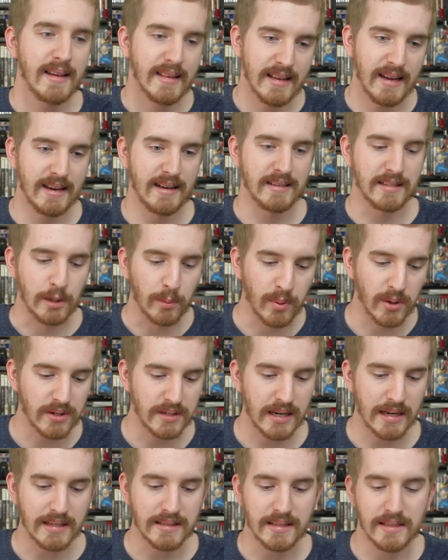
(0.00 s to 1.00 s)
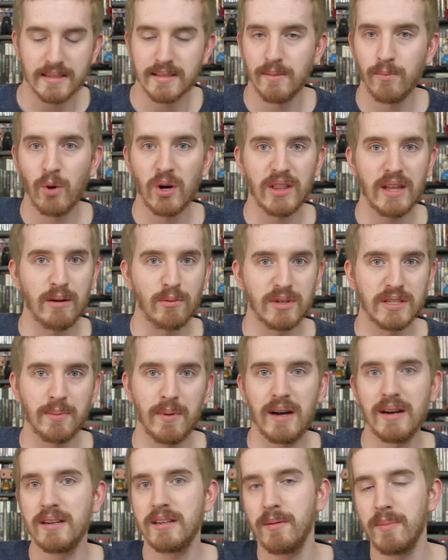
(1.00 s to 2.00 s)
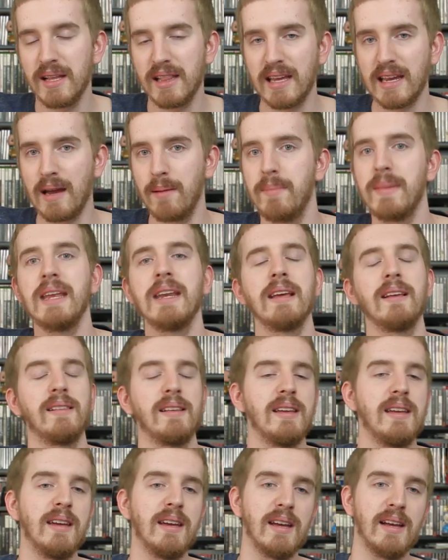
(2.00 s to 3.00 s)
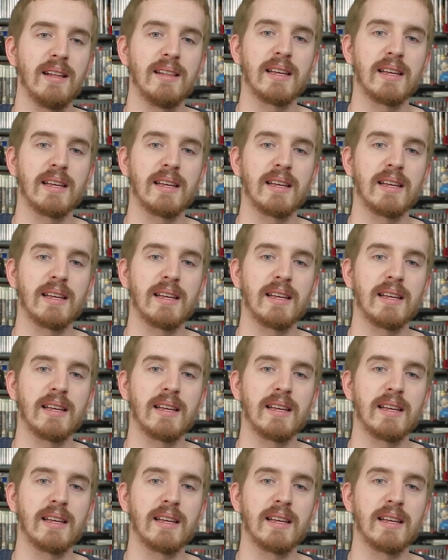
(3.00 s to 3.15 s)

They had a support ticket system where they responded to me like immediately.